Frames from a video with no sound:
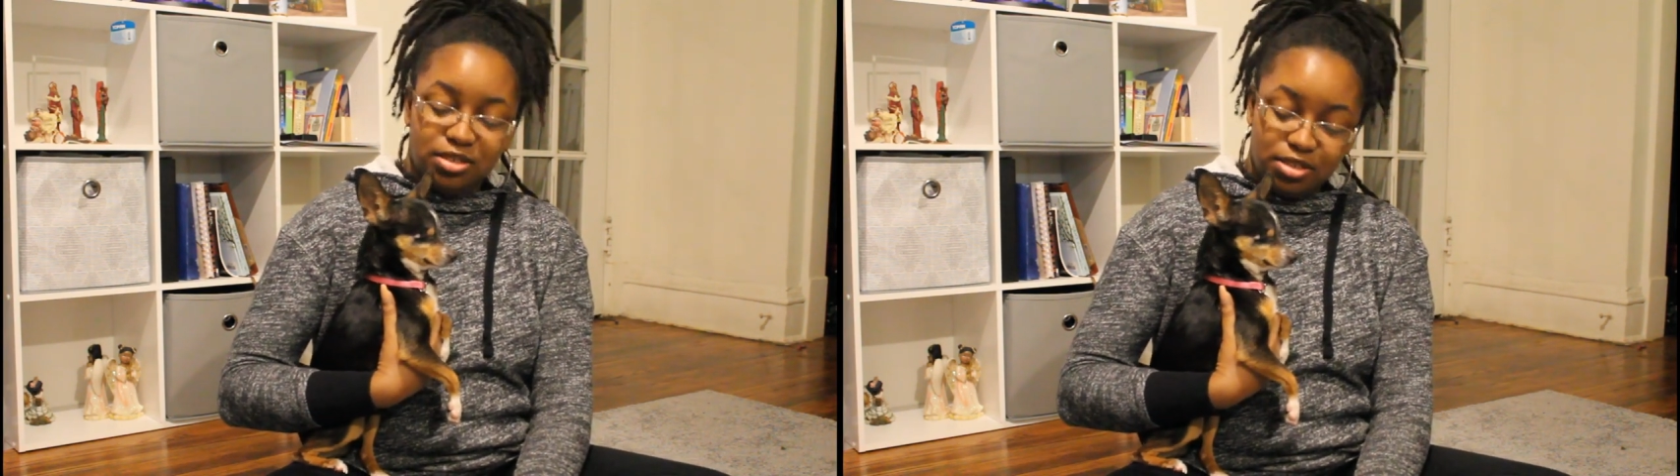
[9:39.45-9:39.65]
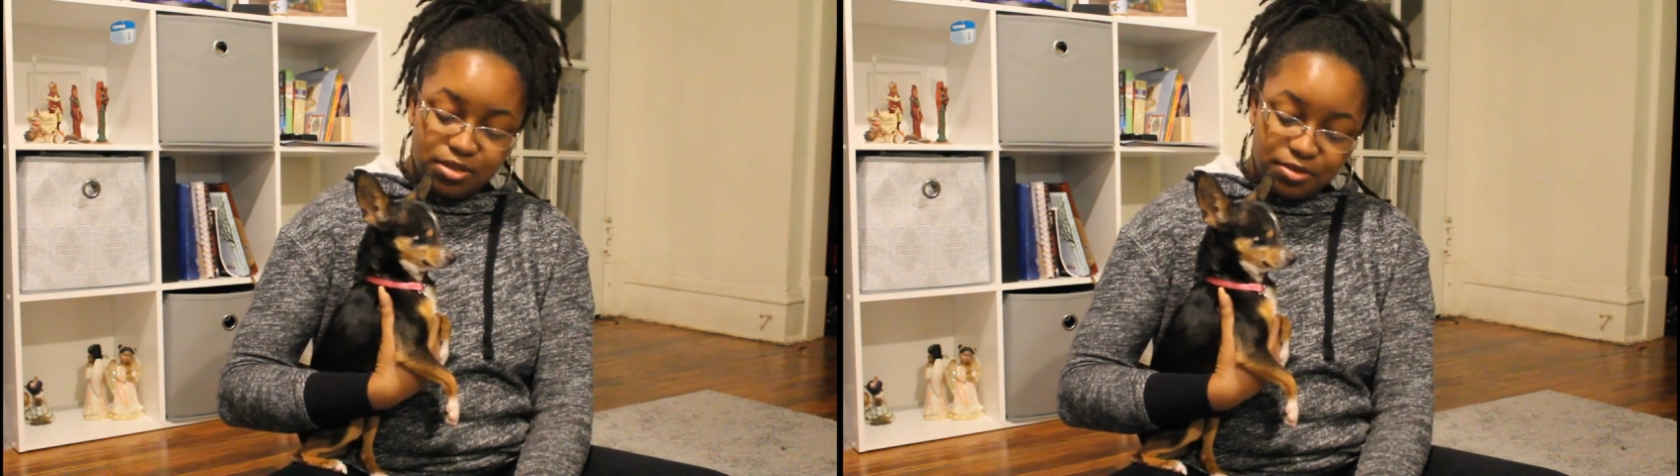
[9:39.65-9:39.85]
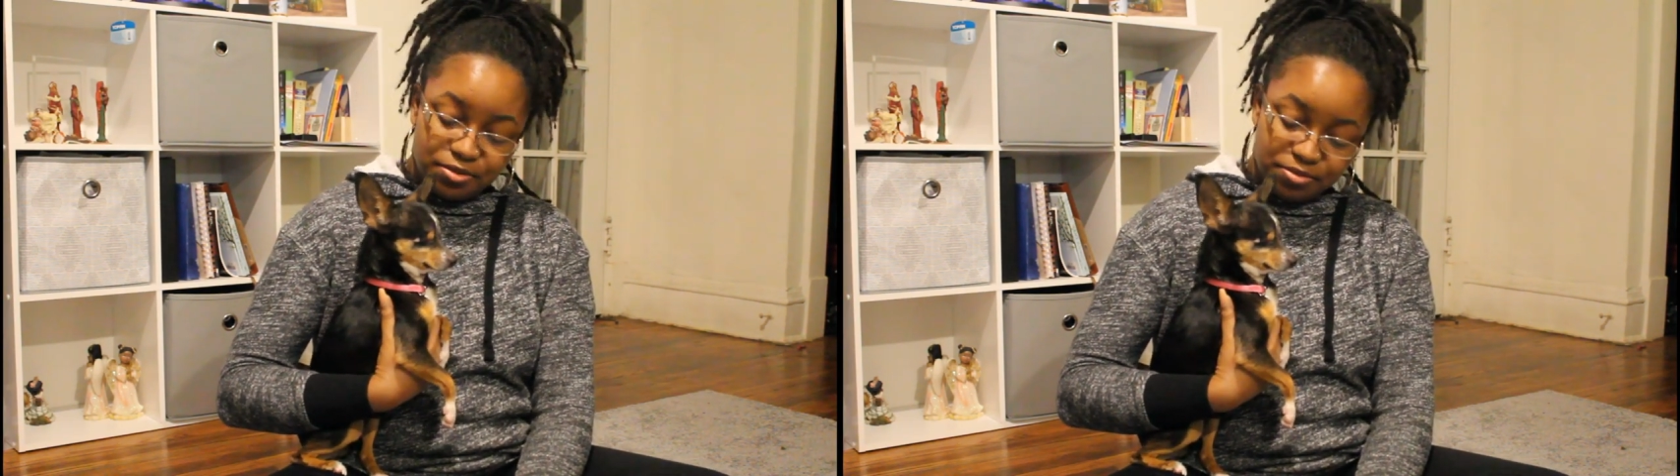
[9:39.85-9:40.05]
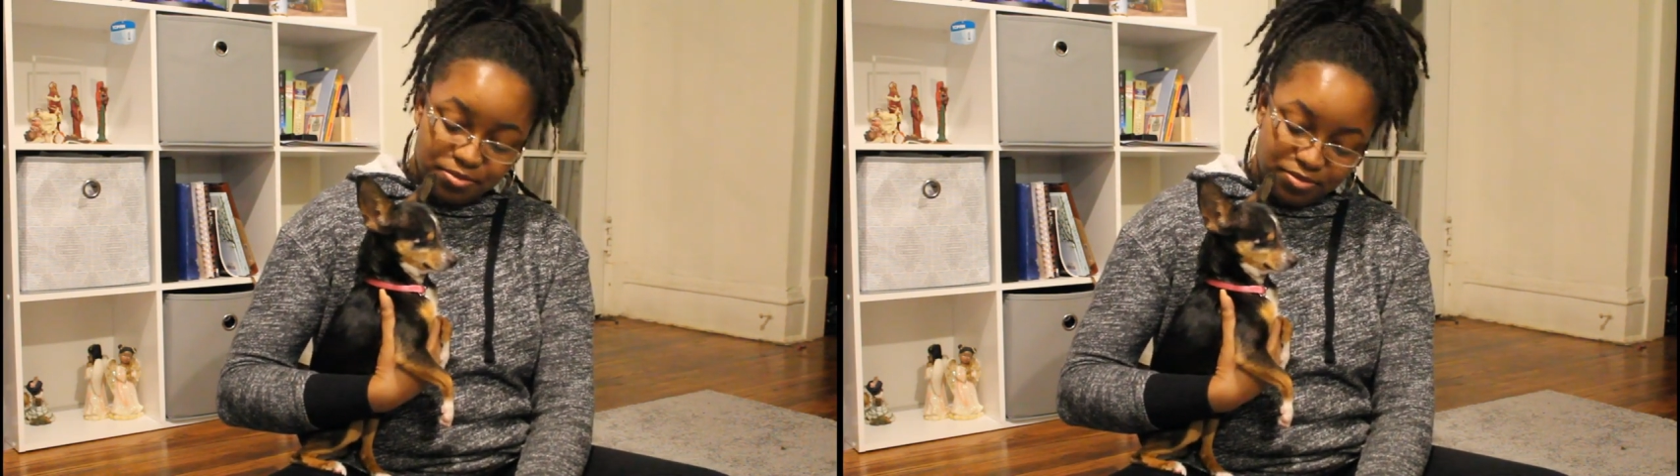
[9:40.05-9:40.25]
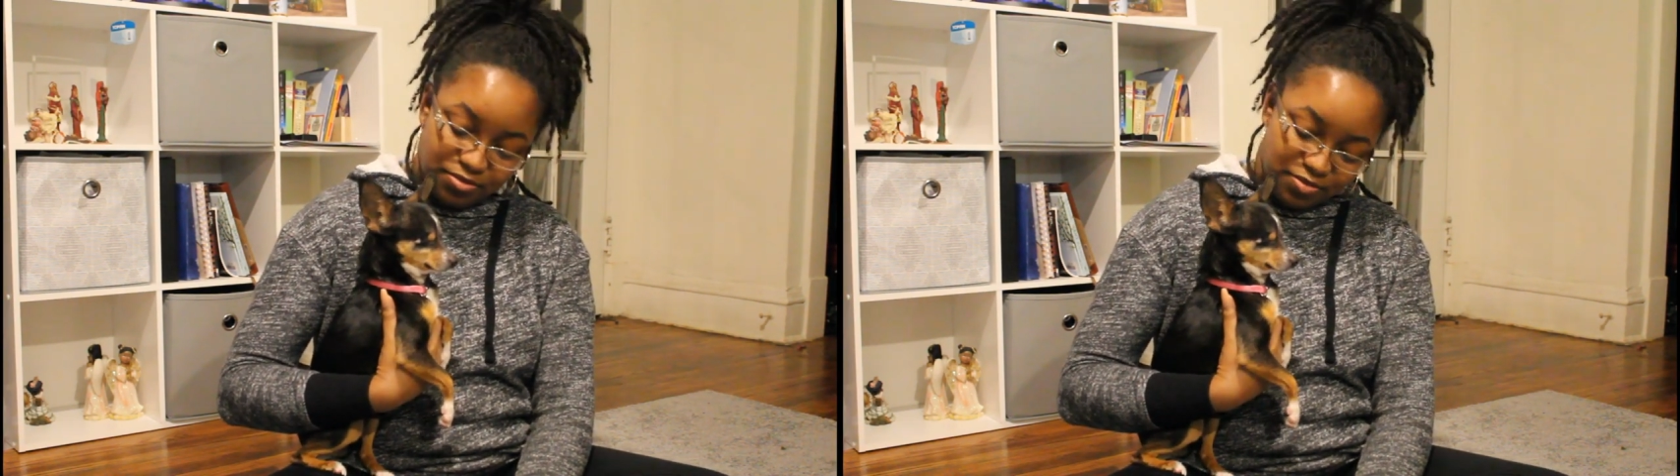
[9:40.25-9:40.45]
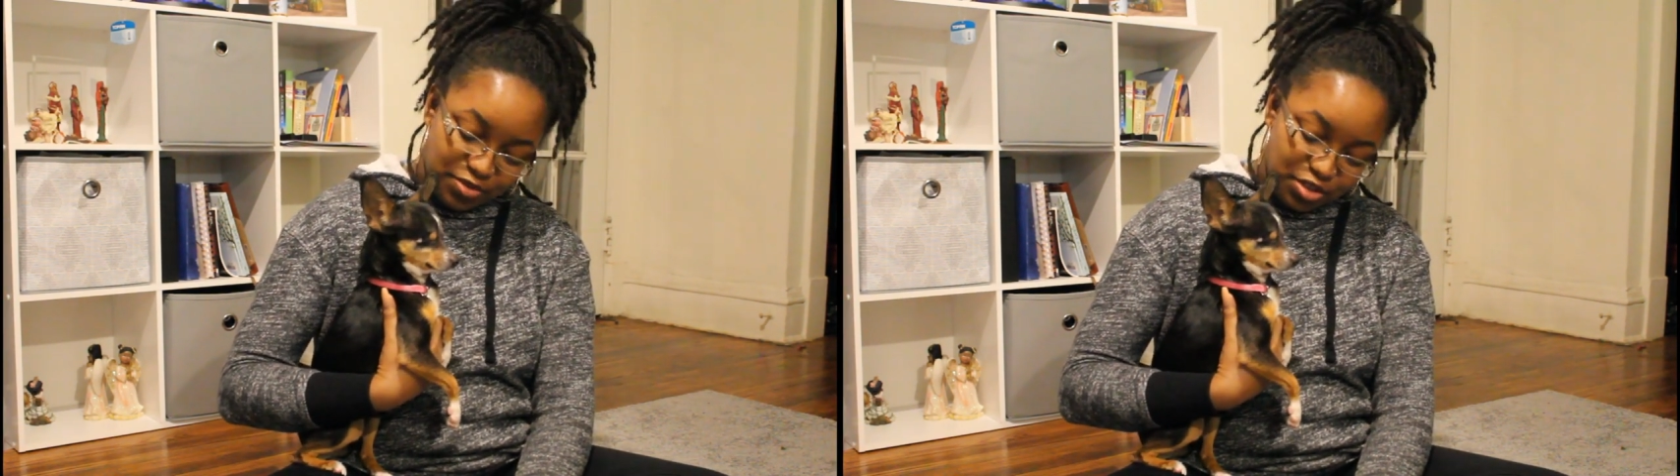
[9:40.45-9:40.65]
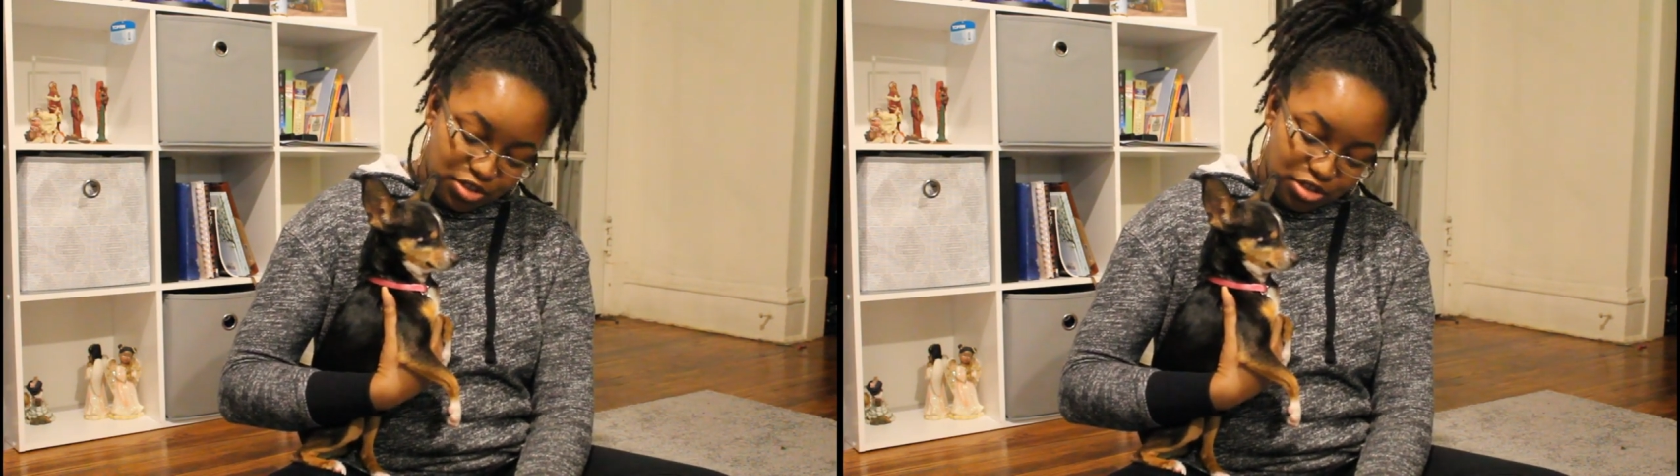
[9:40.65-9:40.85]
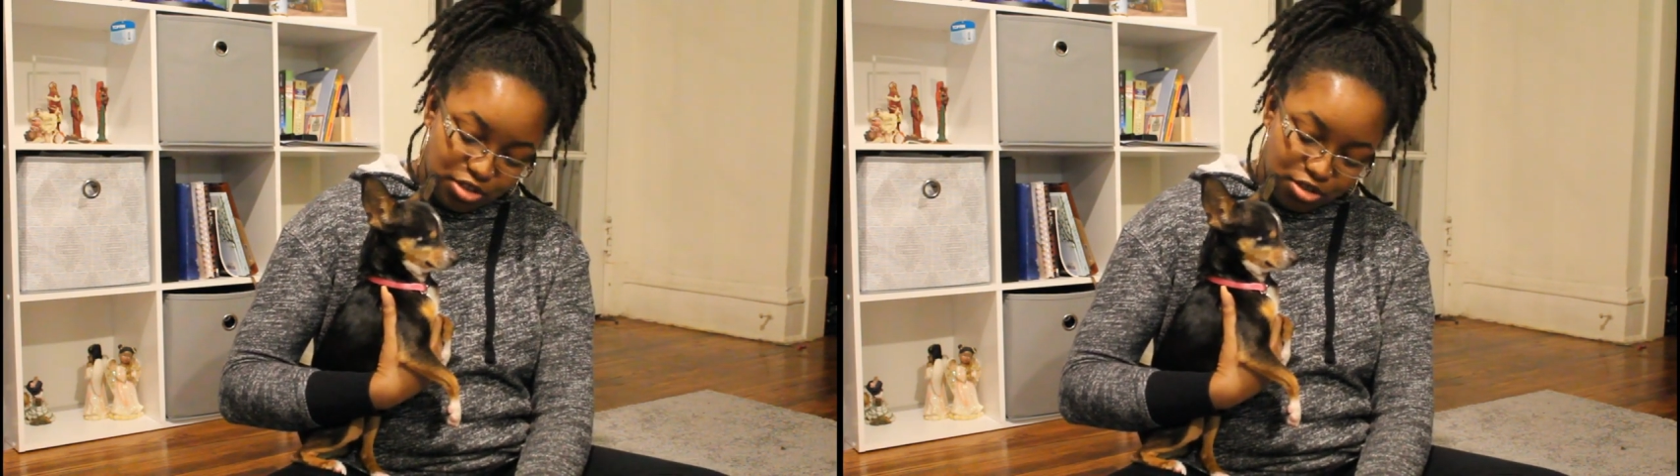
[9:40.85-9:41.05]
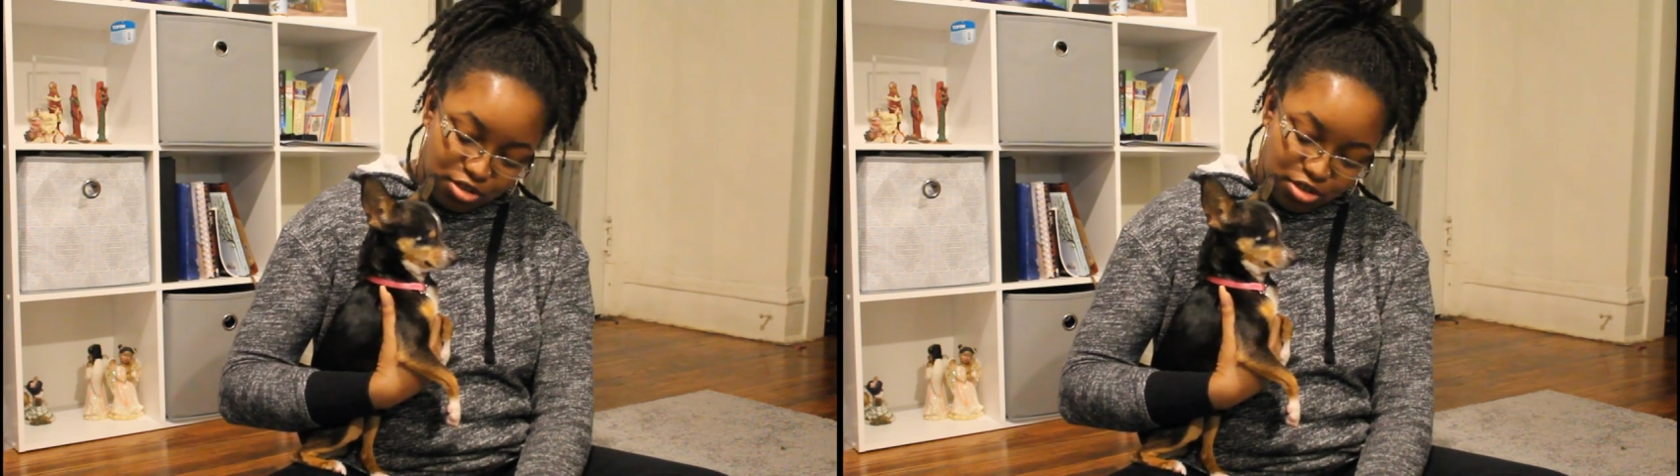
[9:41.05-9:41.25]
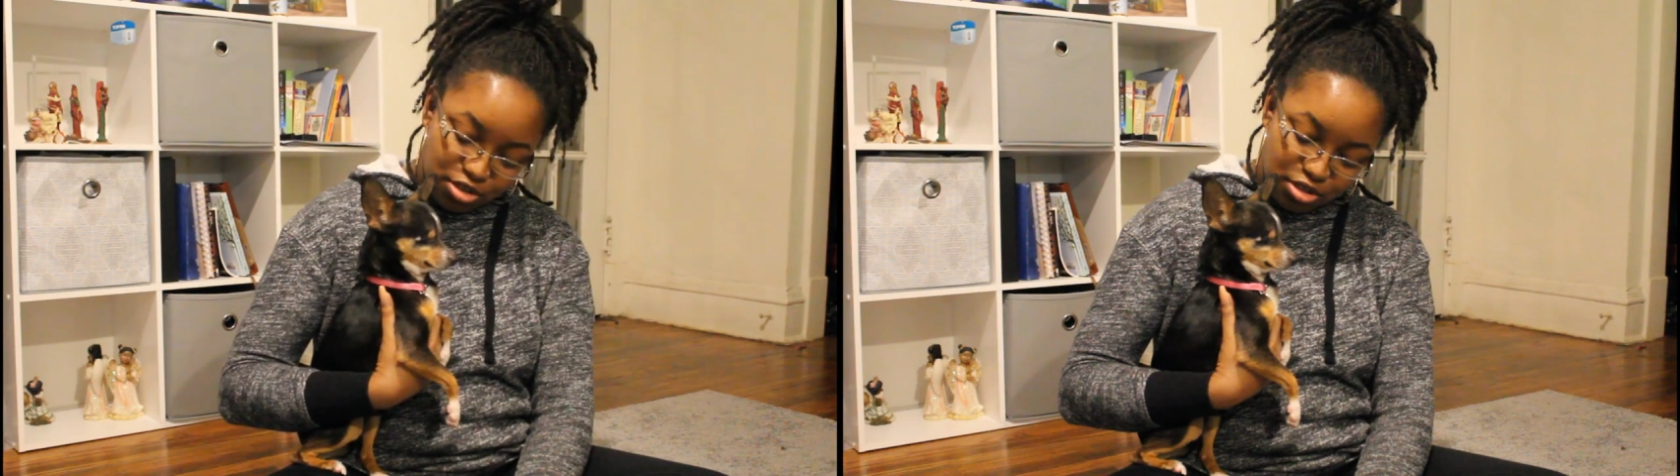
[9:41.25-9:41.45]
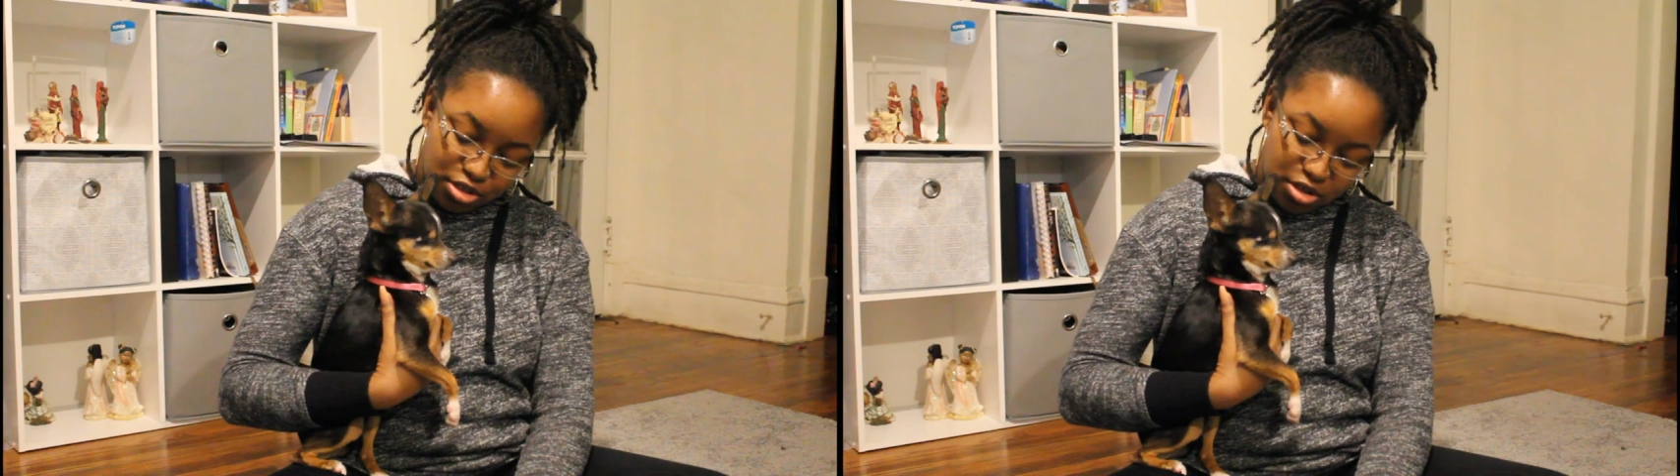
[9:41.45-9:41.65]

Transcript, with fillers: um, she's such a good